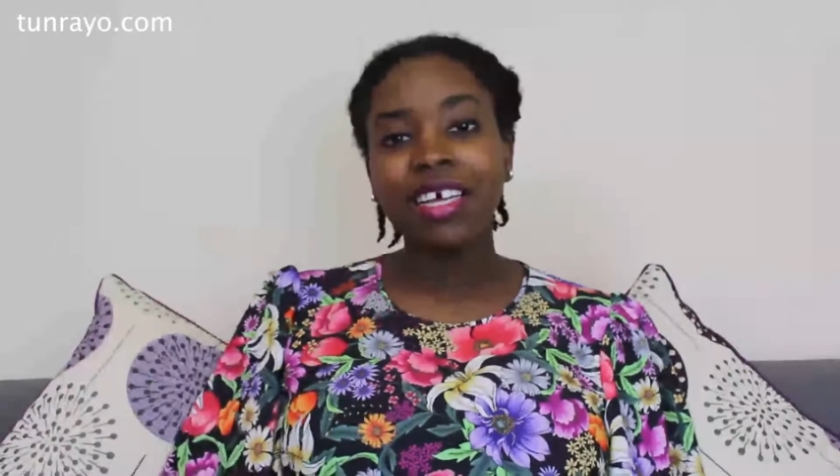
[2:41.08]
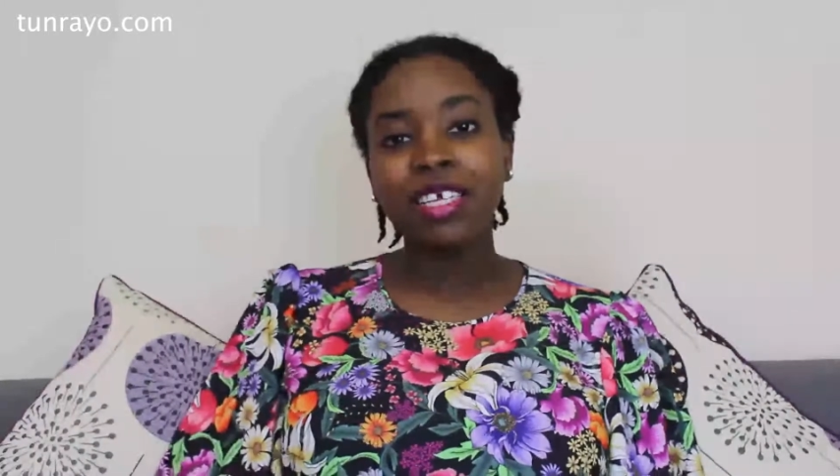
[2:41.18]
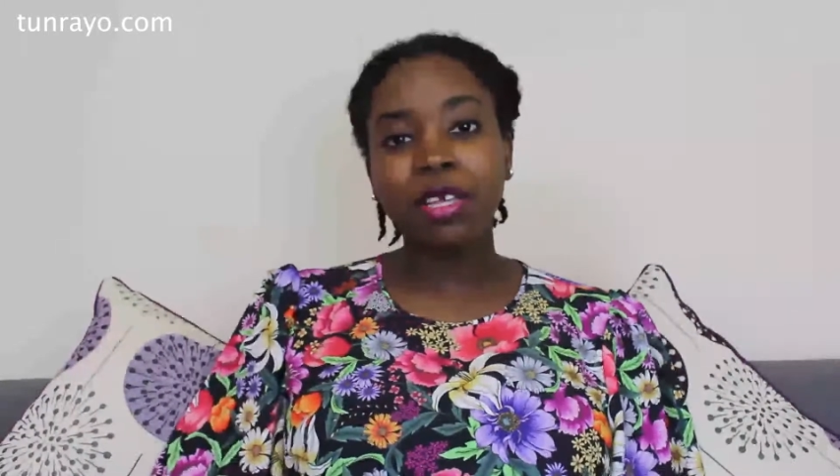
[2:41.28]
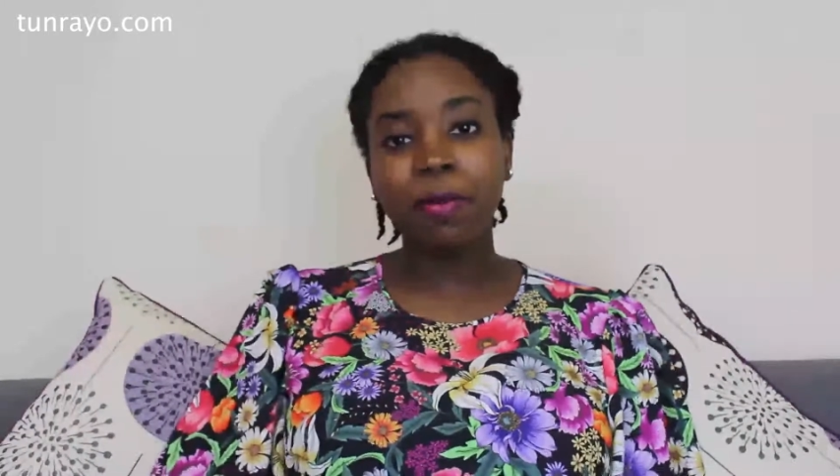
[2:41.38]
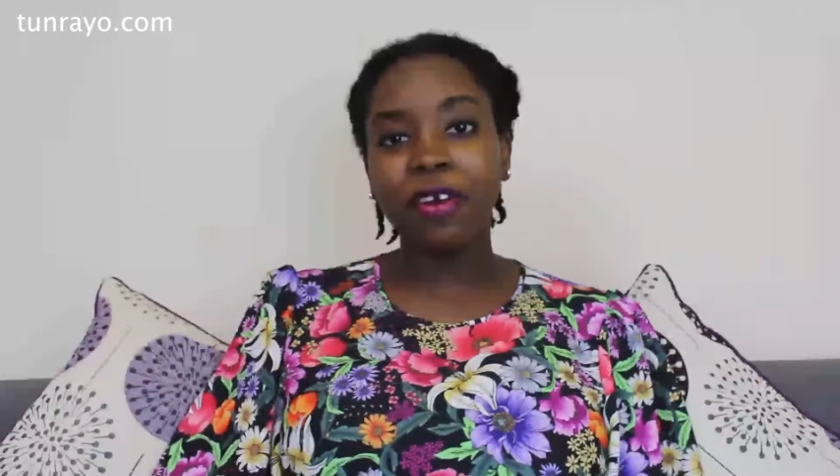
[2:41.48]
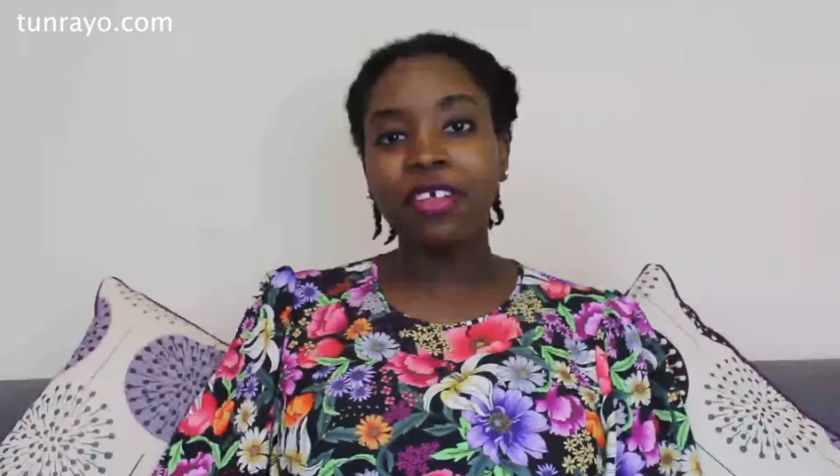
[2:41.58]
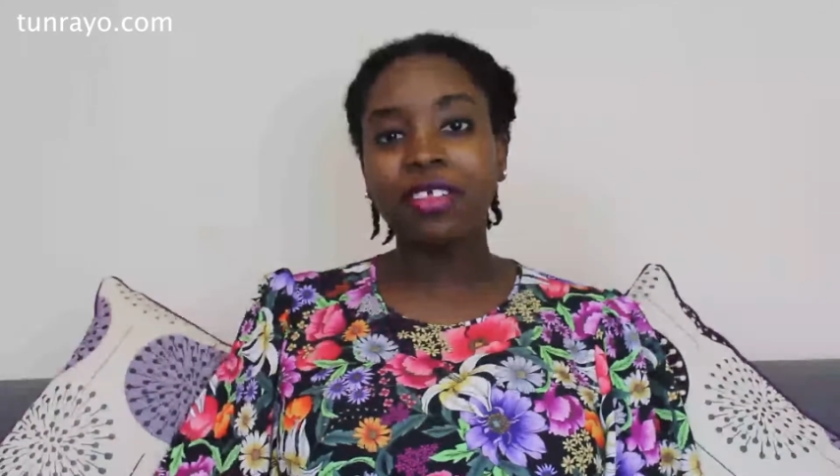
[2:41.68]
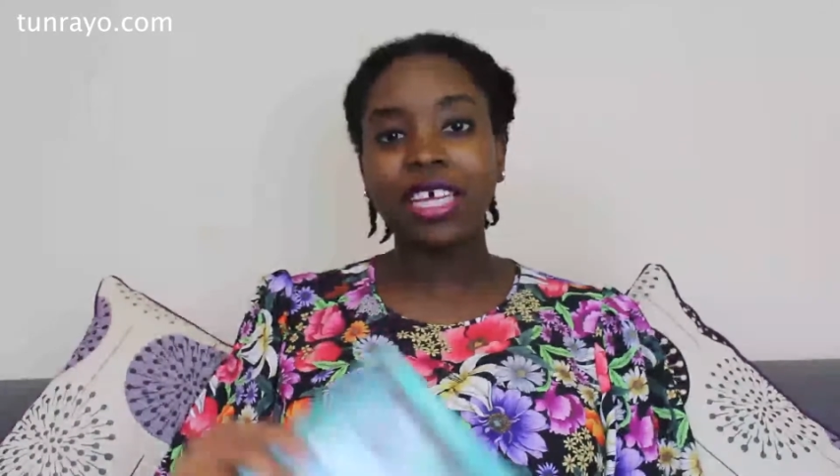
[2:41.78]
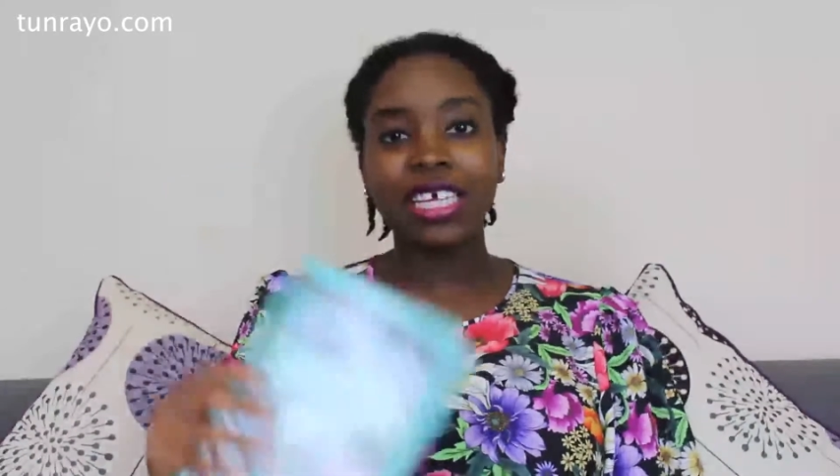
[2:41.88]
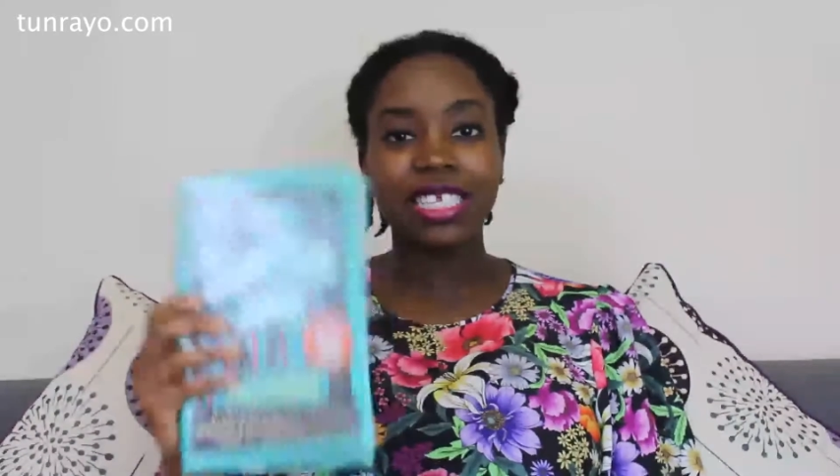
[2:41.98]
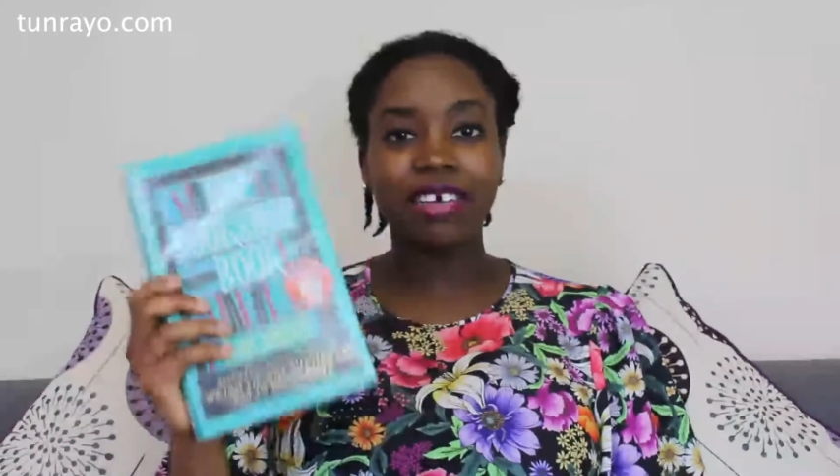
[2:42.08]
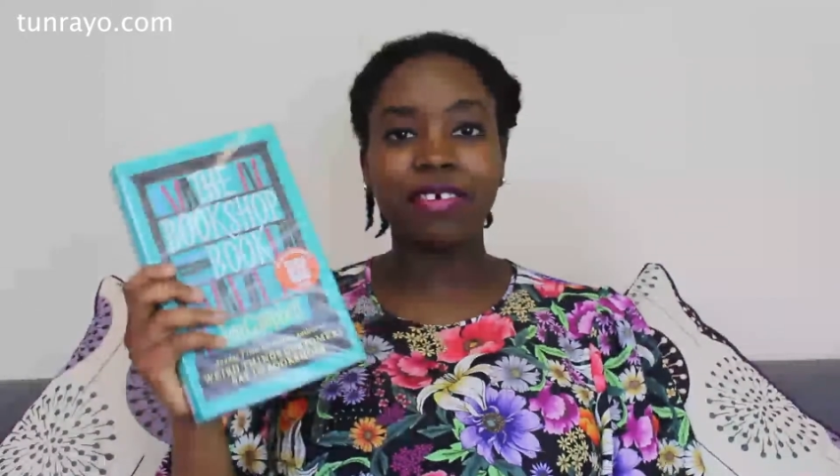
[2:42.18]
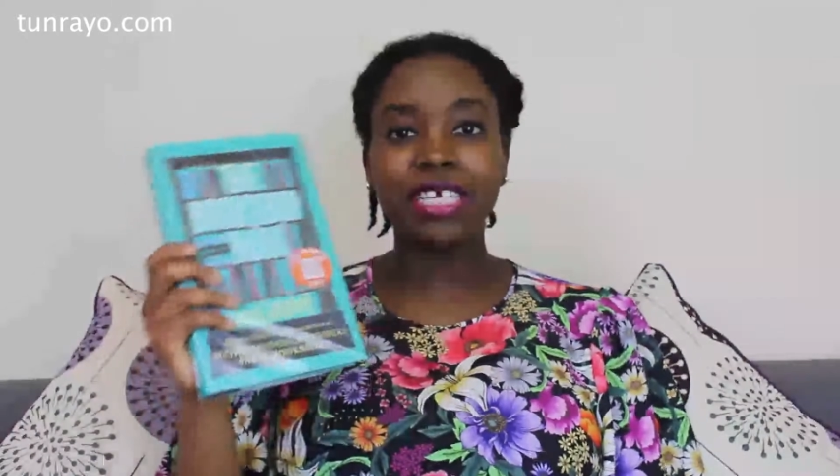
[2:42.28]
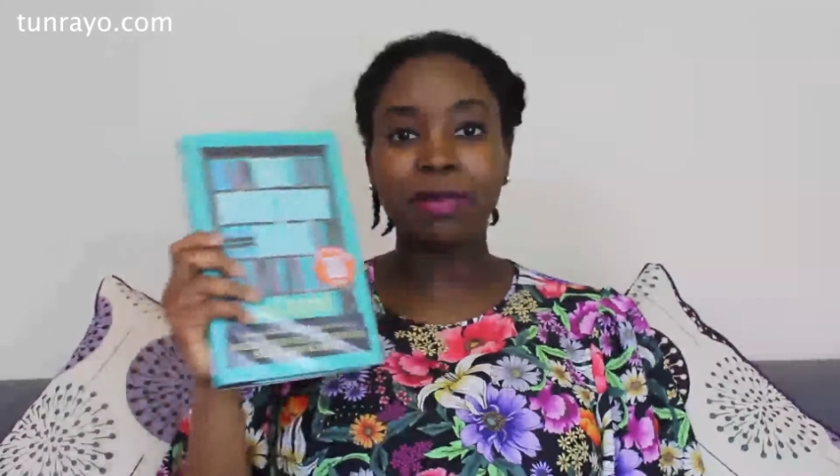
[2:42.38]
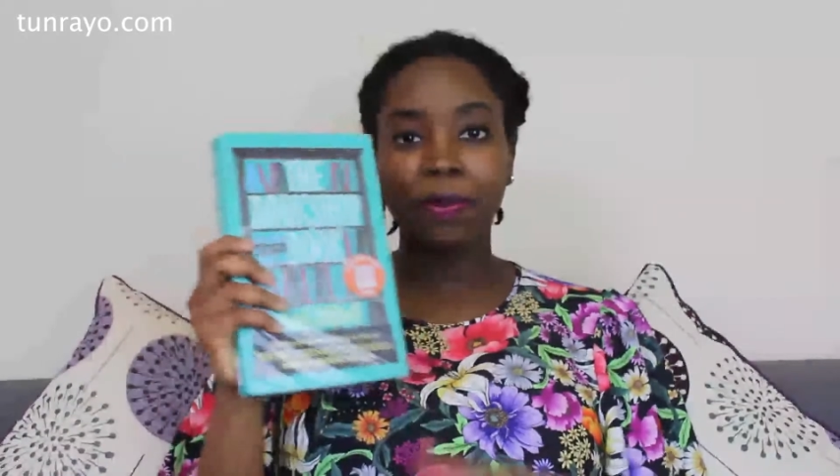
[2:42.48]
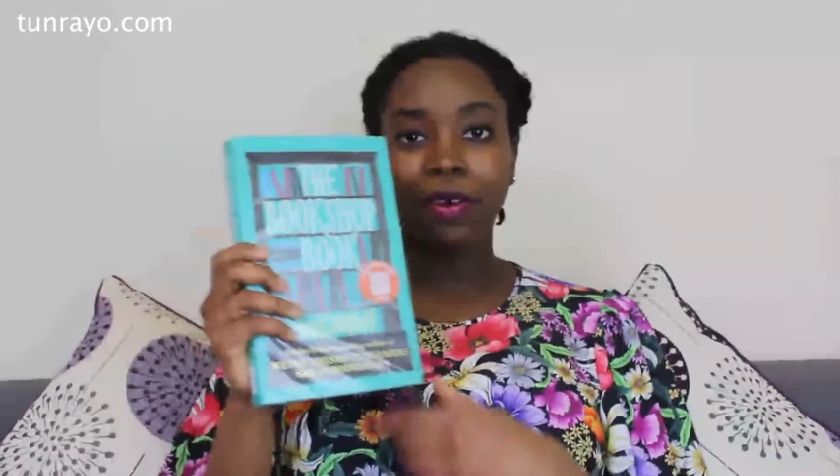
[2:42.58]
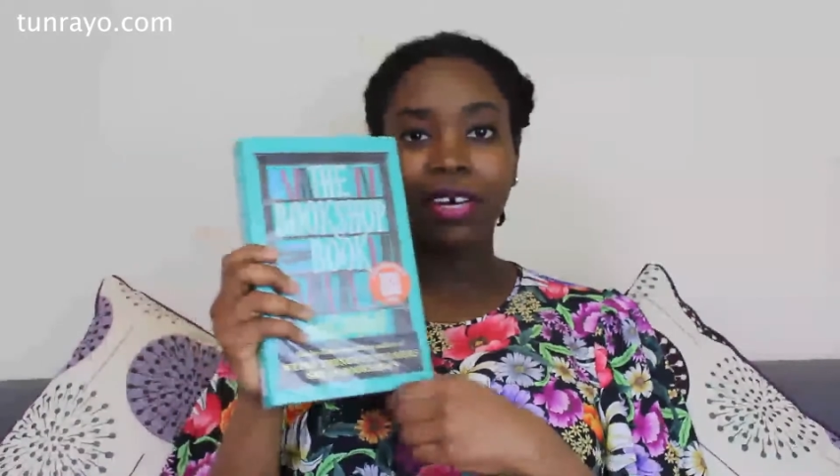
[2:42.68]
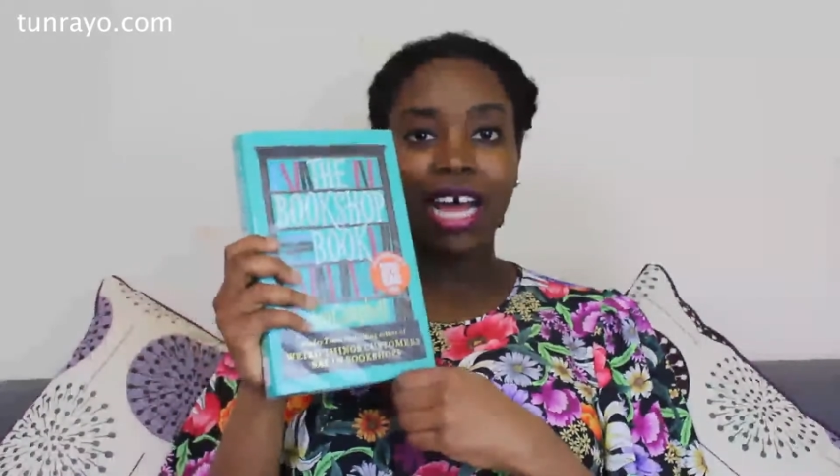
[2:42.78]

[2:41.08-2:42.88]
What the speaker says: so both Issa book